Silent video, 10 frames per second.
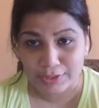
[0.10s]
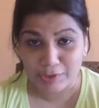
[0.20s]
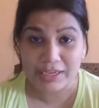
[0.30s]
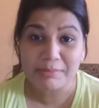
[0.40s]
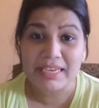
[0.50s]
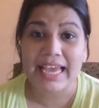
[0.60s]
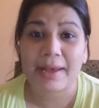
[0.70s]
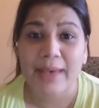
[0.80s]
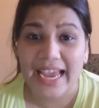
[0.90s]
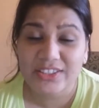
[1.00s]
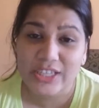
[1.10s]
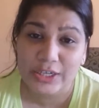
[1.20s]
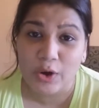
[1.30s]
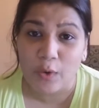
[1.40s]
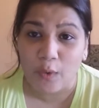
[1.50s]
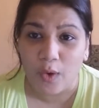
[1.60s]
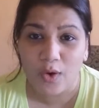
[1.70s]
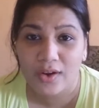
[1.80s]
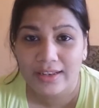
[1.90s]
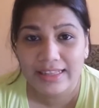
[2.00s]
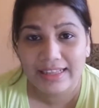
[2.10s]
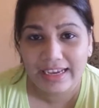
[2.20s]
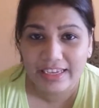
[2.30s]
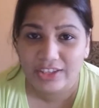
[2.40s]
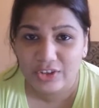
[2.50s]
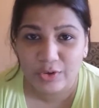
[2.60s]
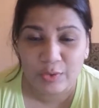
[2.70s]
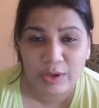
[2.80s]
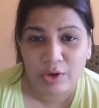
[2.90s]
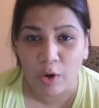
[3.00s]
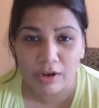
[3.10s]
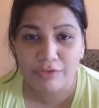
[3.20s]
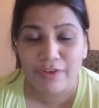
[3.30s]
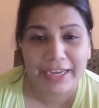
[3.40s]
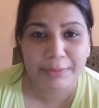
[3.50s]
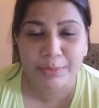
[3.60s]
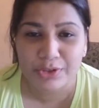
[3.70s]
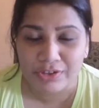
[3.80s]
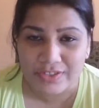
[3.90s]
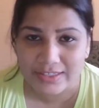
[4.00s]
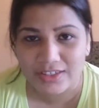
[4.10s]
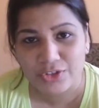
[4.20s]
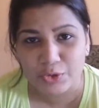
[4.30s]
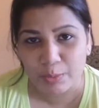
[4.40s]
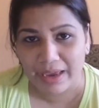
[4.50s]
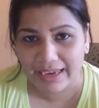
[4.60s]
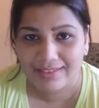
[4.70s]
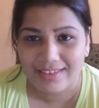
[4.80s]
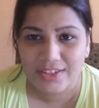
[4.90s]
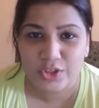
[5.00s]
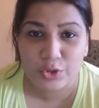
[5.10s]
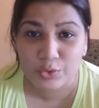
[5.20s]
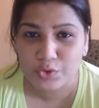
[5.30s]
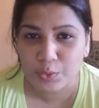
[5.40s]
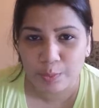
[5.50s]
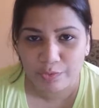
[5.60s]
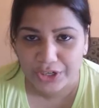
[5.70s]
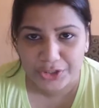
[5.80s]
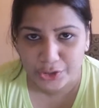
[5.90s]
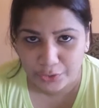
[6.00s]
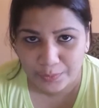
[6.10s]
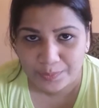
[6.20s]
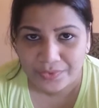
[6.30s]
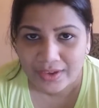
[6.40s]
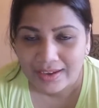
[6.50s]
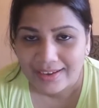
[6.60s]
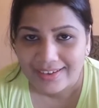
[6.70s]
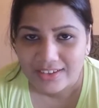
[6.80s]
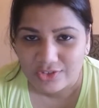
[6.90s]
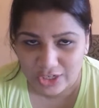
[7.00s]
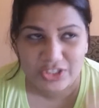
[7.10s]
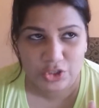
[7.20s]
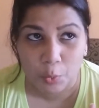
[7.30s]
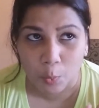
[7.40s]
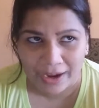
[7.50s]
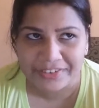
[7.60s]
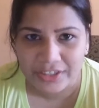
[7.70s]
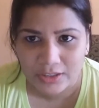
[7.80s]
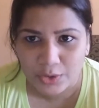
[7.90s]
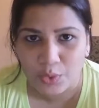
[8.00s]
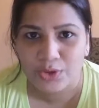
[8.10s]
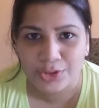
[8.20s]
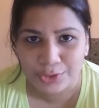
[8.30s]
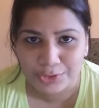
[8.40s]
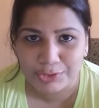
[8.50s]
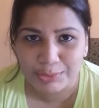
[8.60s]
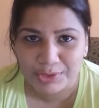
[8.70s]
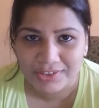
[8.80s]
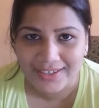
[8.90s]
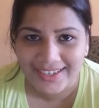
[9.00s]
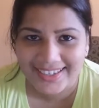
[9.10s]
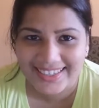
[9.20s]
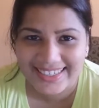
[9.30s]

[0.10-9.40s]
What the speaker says: So look at me, I'm acting all like, you know, a qualified person to make this YouTube video. Just a 1-year-old YouTuber.